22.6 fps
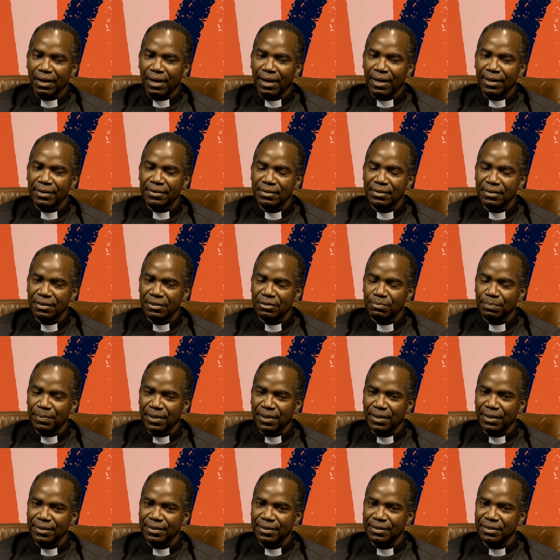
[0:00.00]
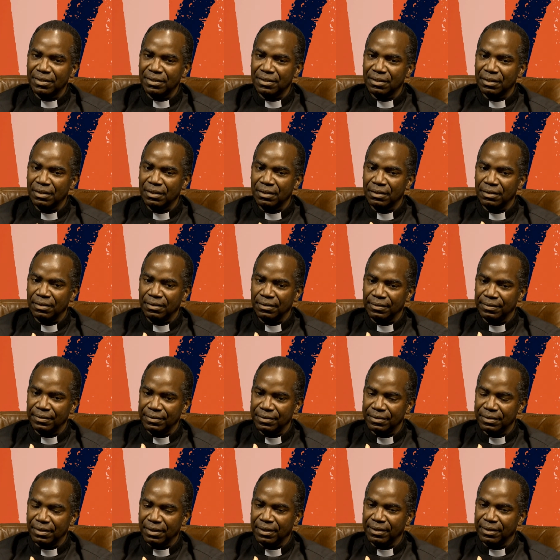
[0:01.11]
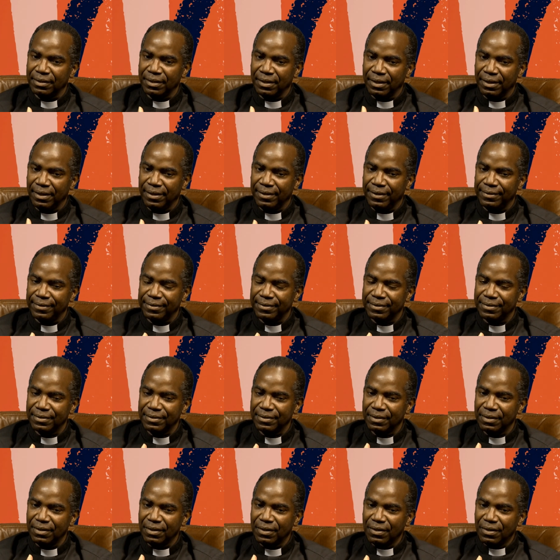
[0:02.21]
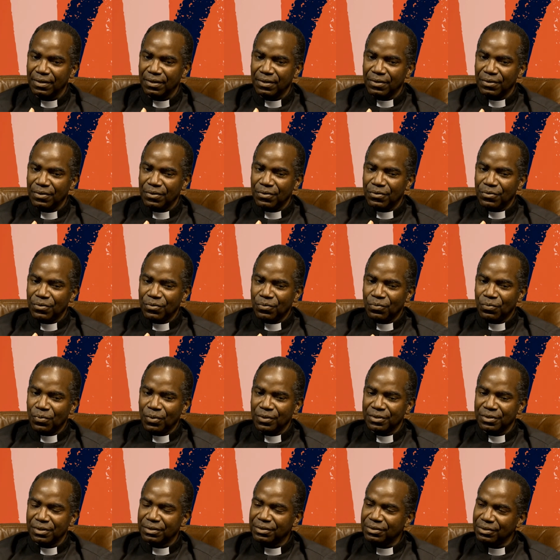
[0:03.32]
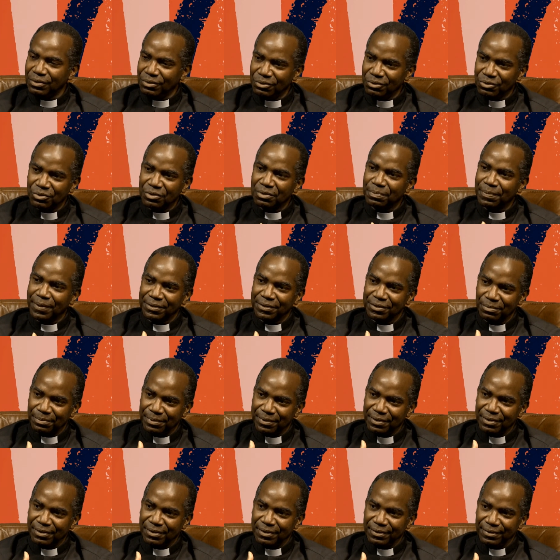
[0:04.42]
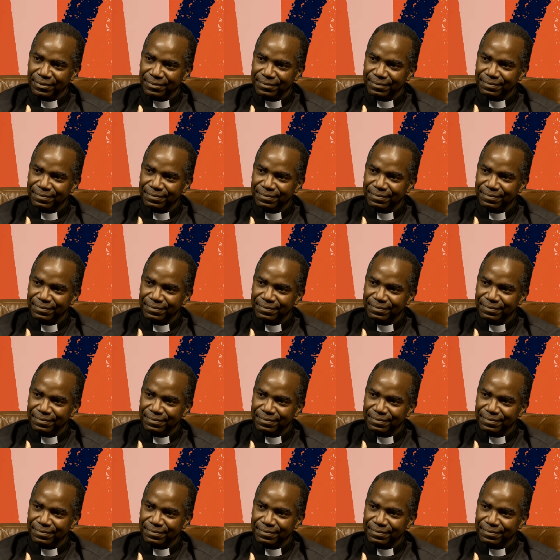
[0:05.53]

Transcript: access behind the scenes like that was a huge responsibility.